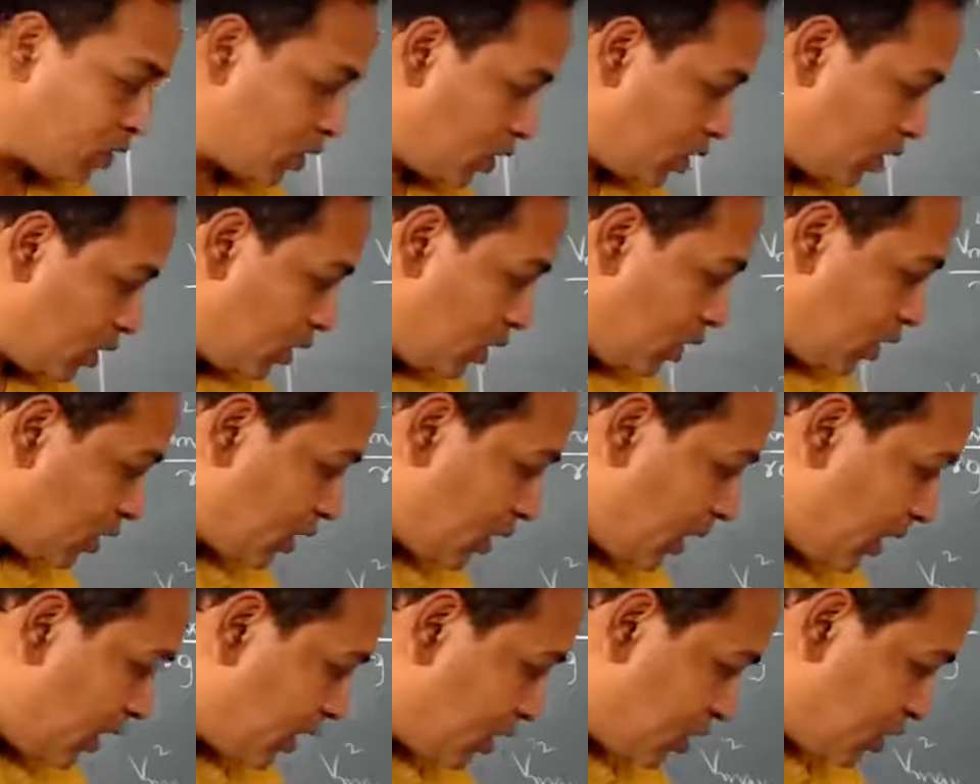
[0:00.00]
Here
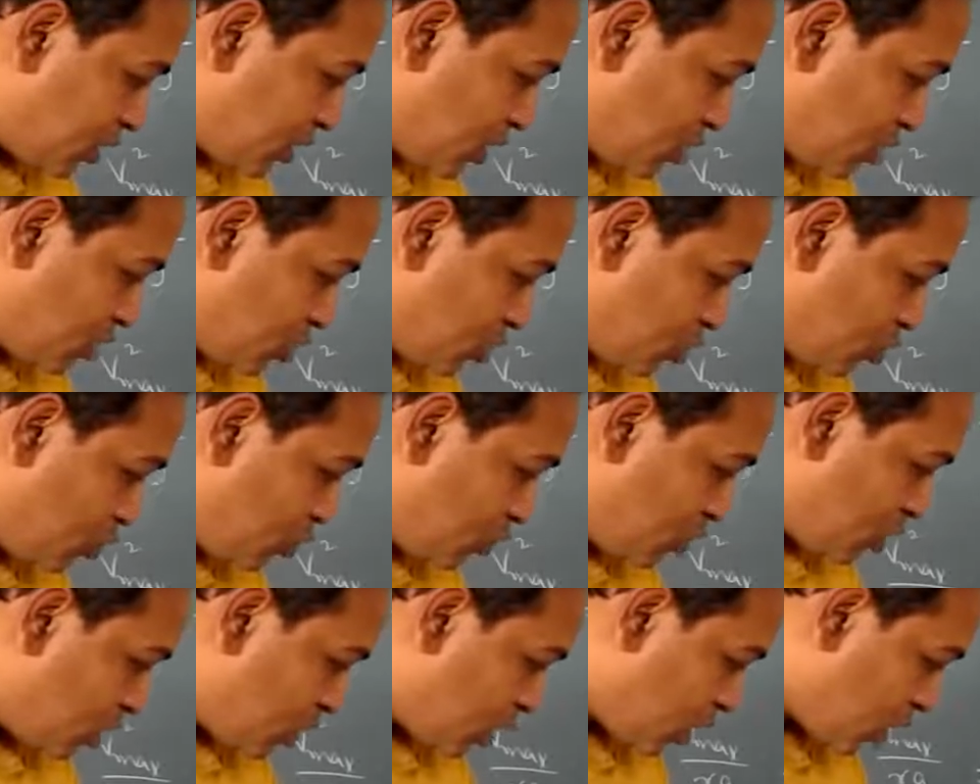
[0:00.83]
tan theta
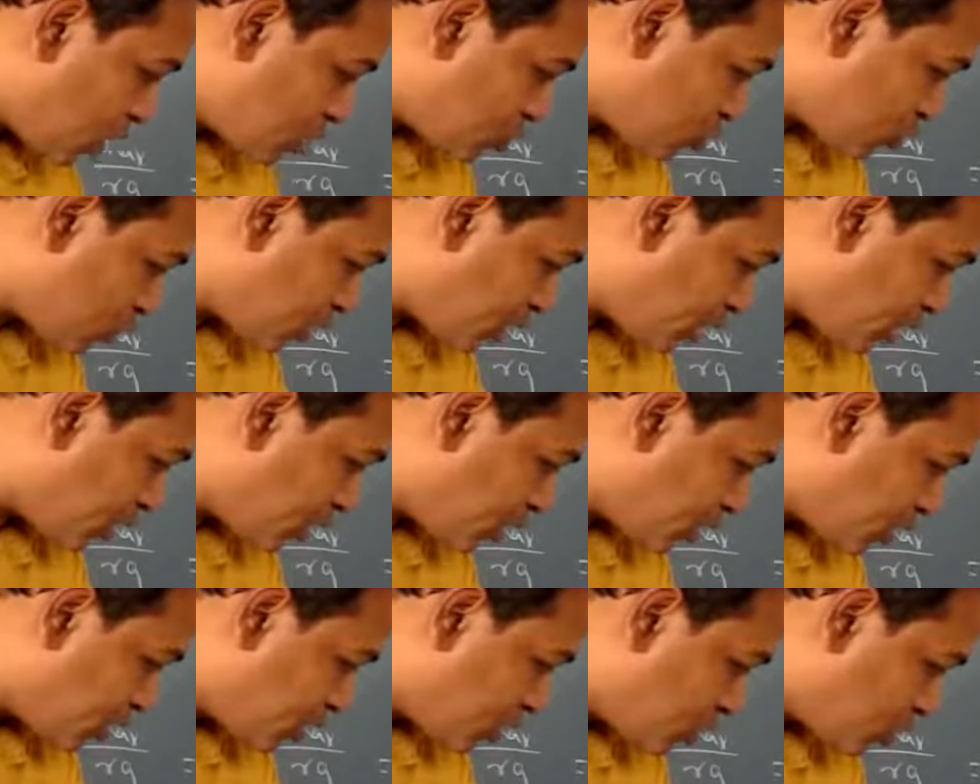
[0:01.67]
0, here also tan
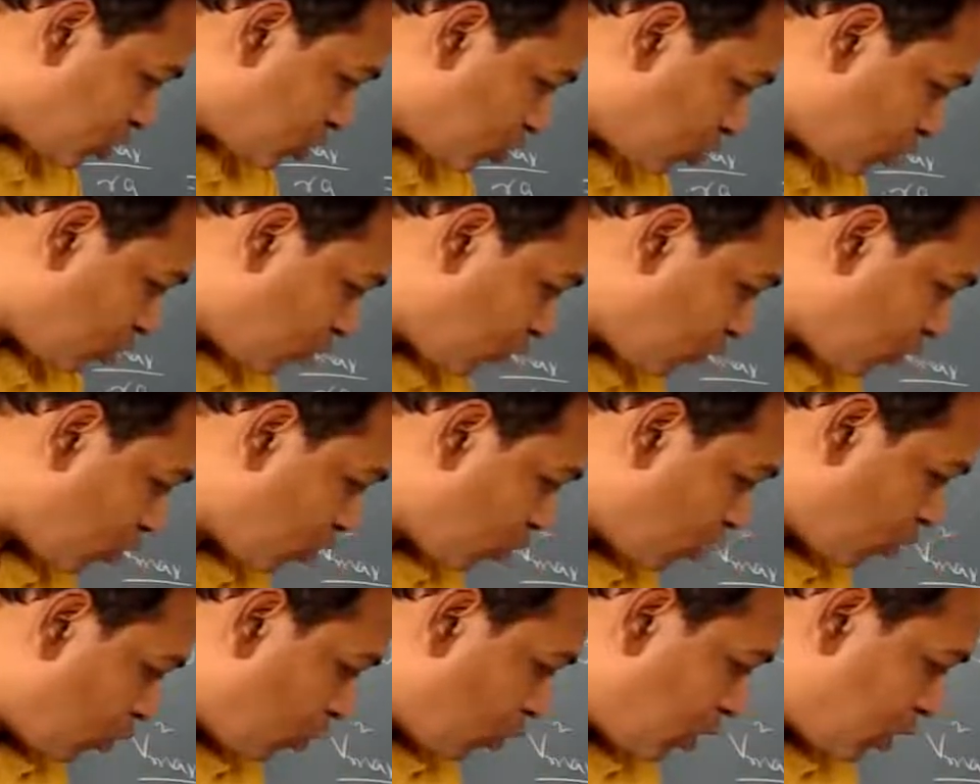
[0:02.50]
theta 0.
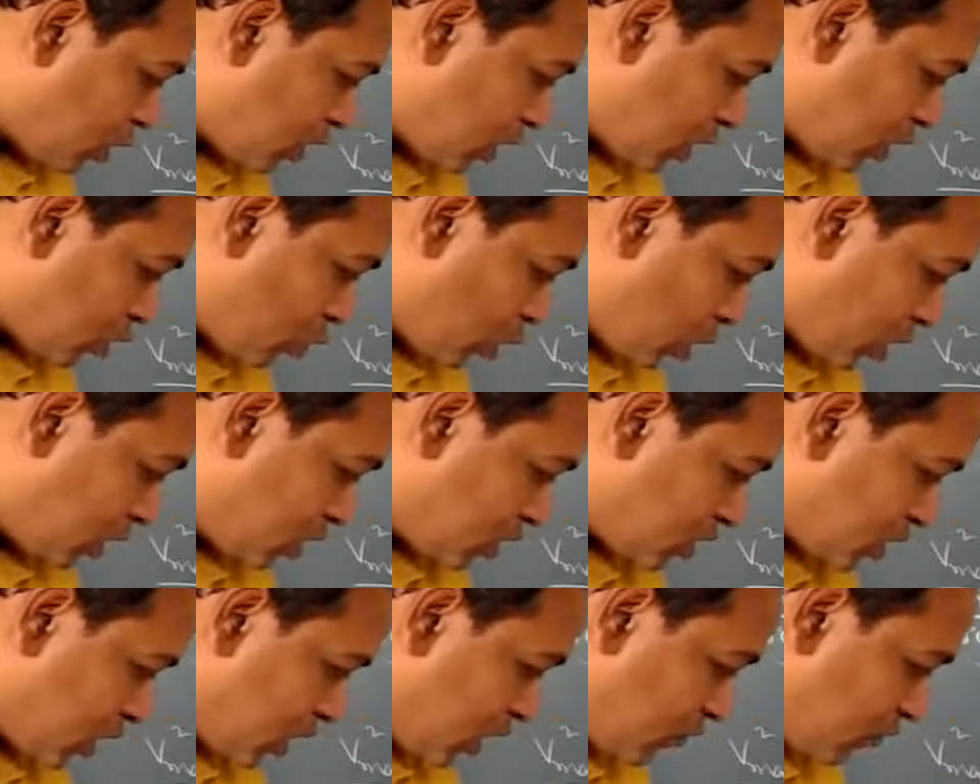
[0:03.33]
Only here 1
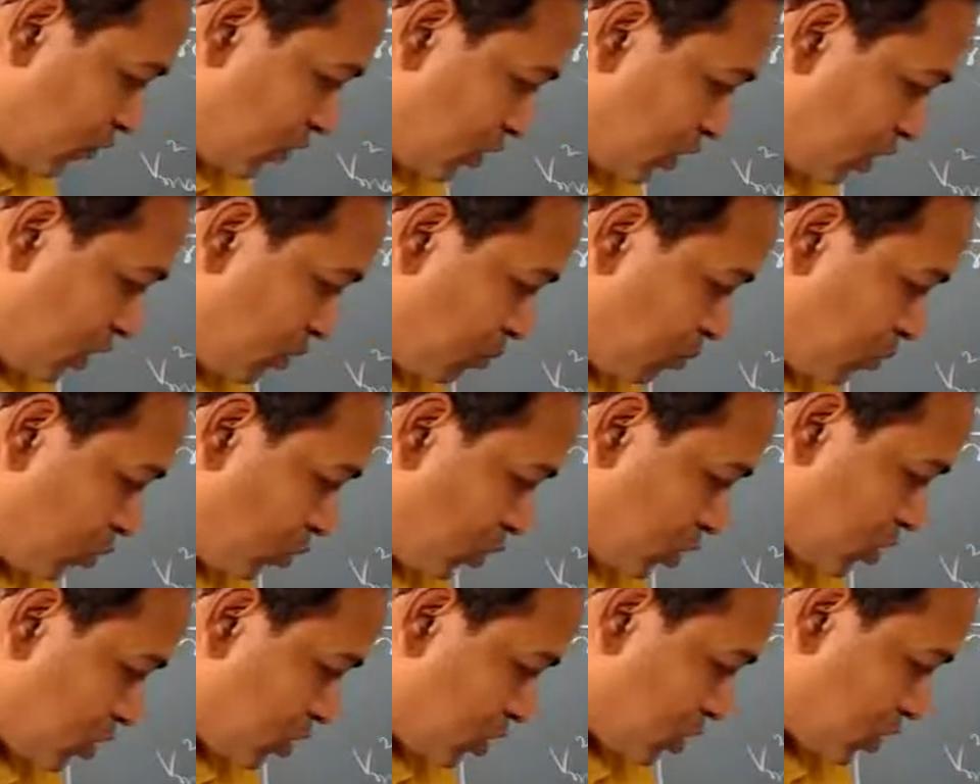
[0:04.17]
is left, here mu
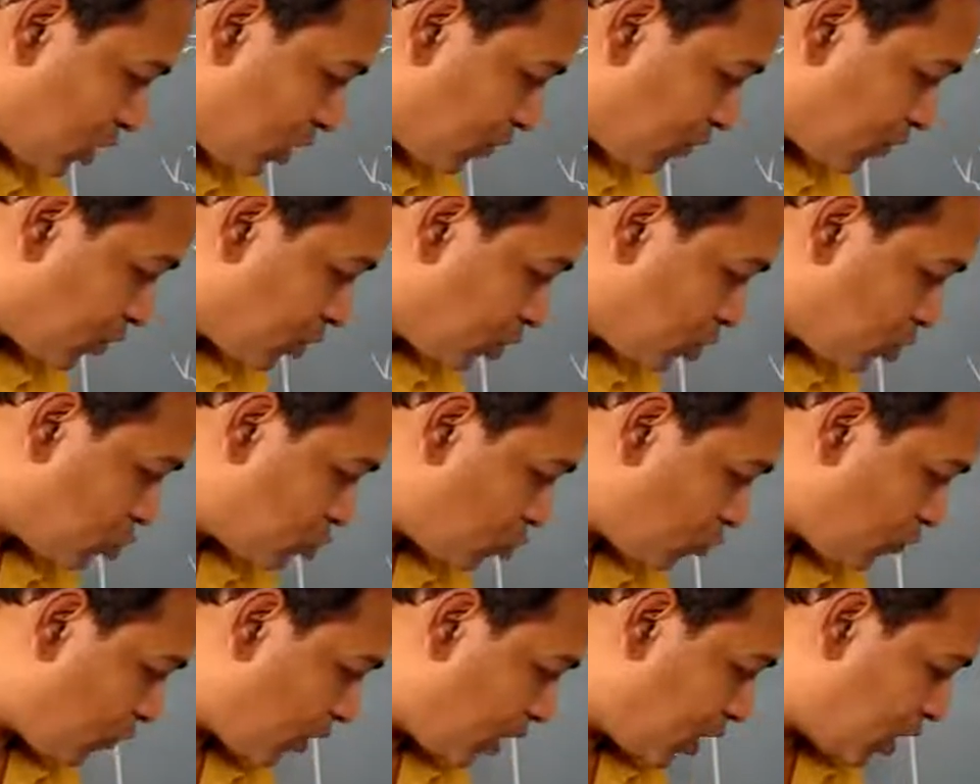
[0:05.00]
s is left.
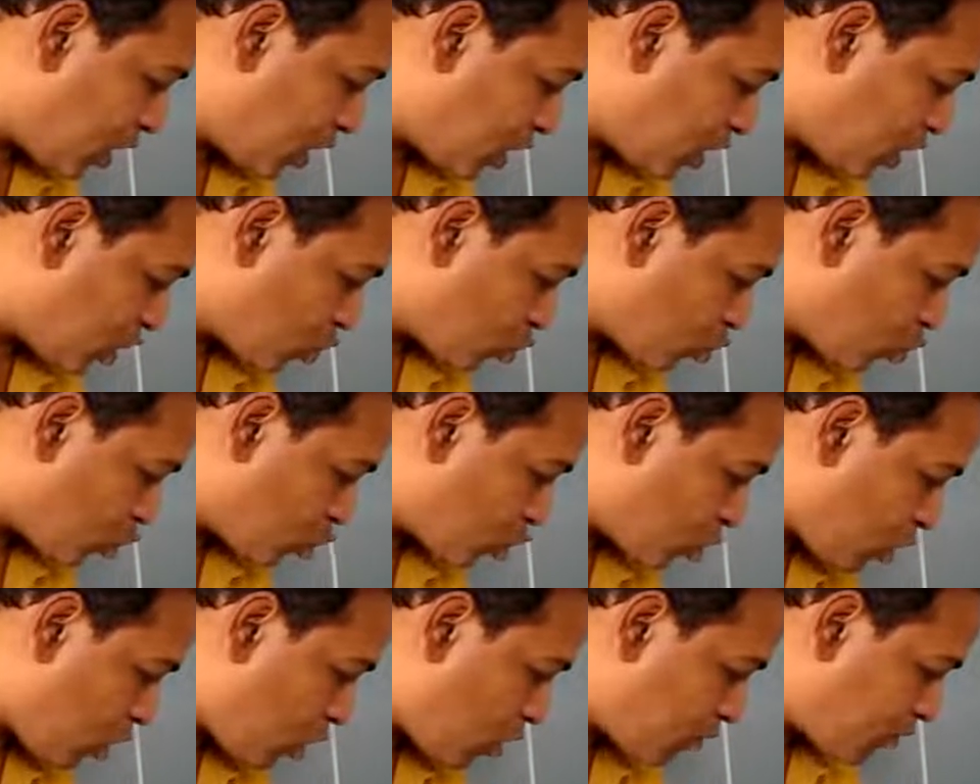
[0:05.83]
So finally root
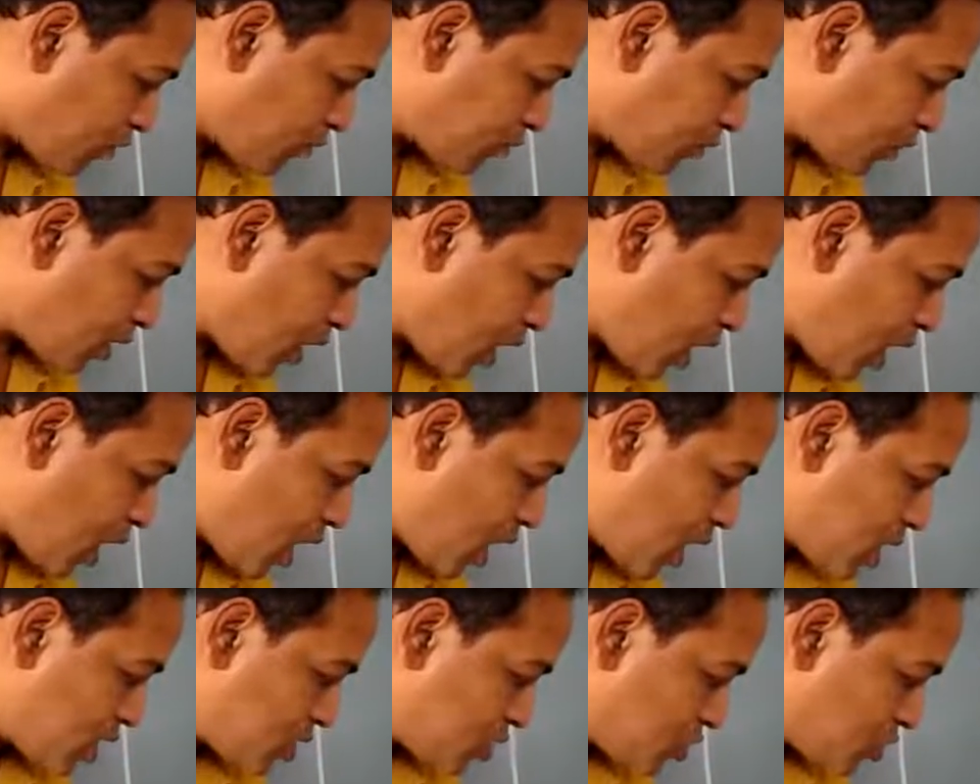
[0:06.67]
of
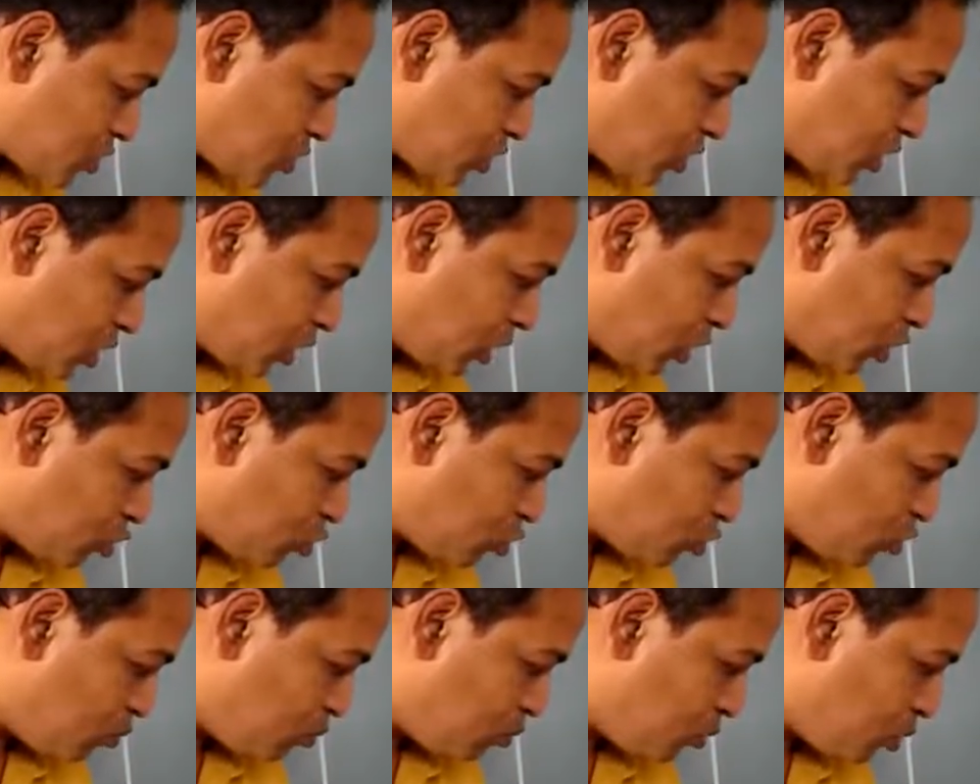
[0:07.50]
Rg
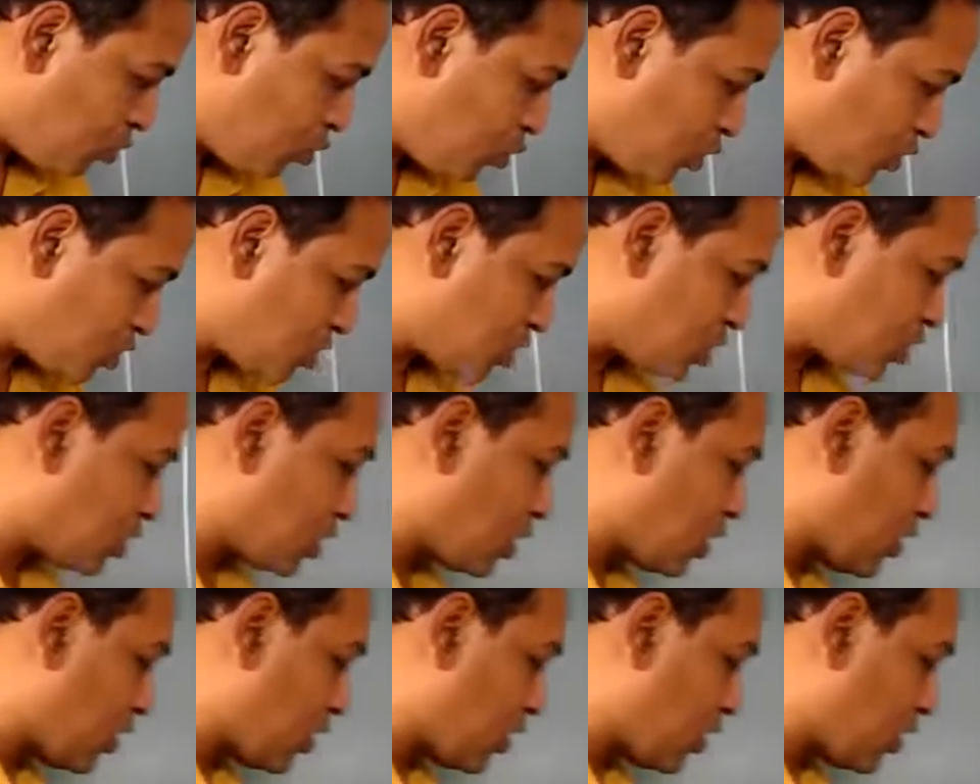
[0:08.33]
into mu s is